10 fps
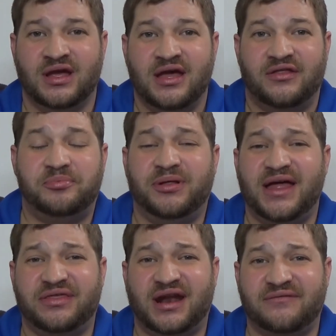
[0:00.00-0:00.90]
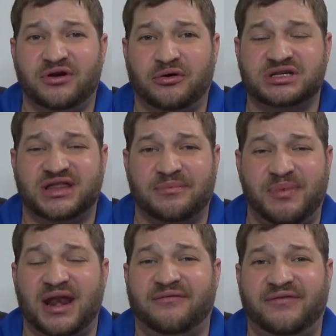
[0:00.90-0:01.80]
The plant that I've noticed that
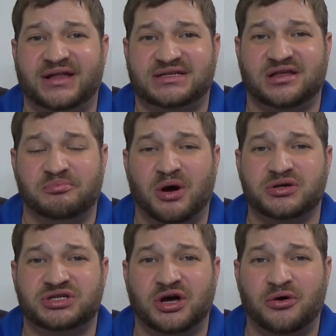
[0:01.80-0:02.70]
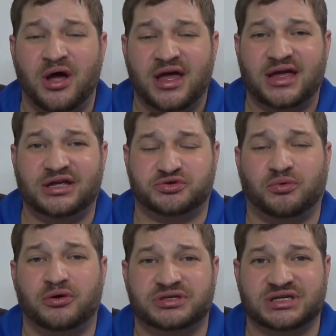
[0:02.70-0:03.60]
benefits the most, though, is
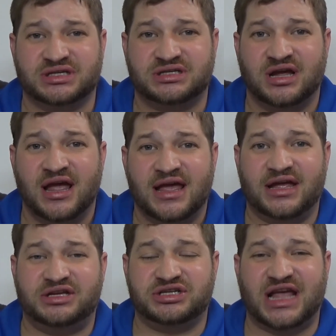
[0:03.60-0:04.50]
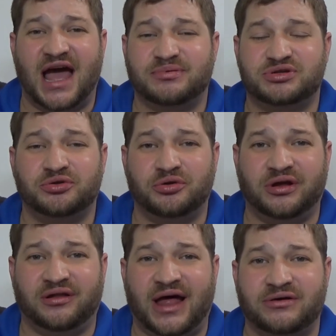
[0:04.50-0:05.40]
roses. It just absolutely
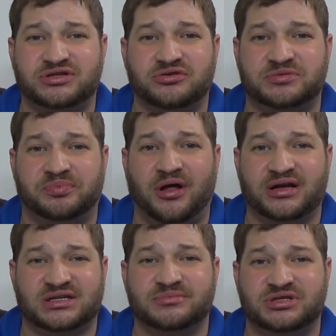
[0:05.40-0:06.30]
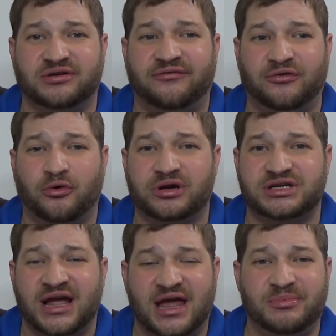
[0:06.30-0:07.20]
allows those blossoms to
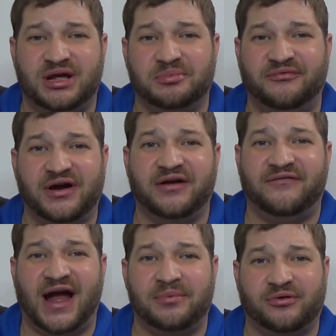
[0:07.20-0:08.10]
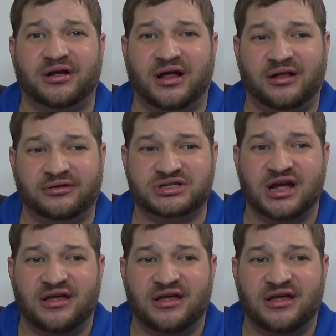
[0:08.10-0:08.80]
flourish and become very vibrant colors.